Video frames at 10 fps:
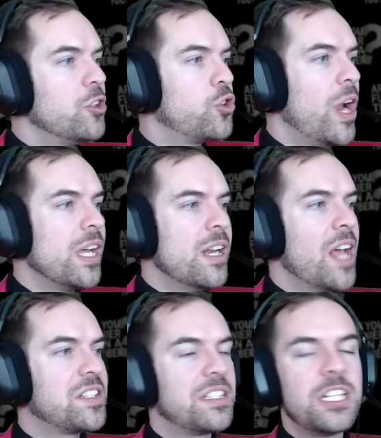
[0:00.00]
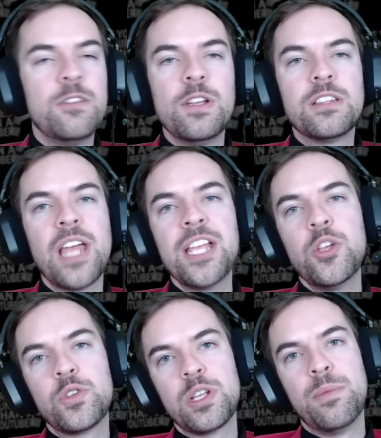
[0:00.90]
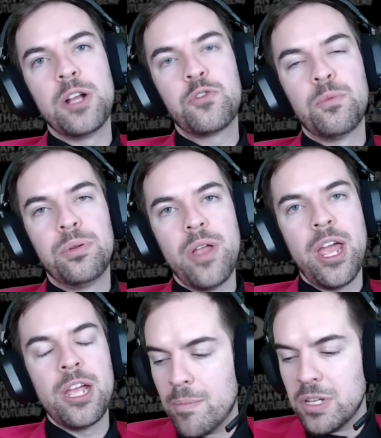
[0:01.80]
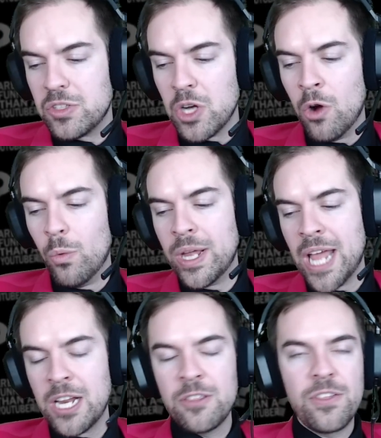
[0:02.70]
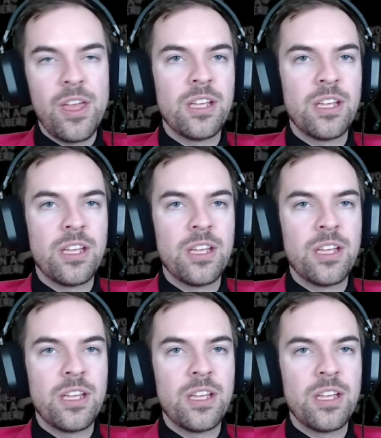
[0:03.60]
Dragonessa TV, thank you so much for playing. You don't win anything